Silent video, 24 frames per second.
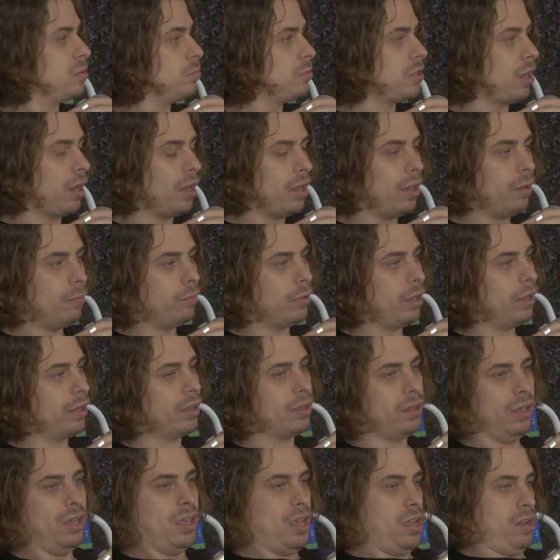some time.
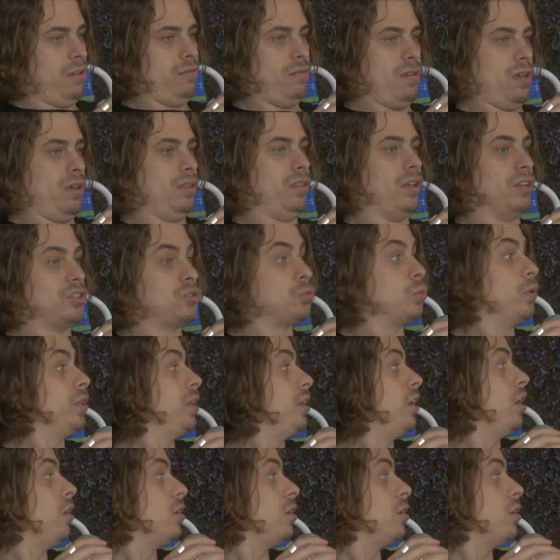Like that's really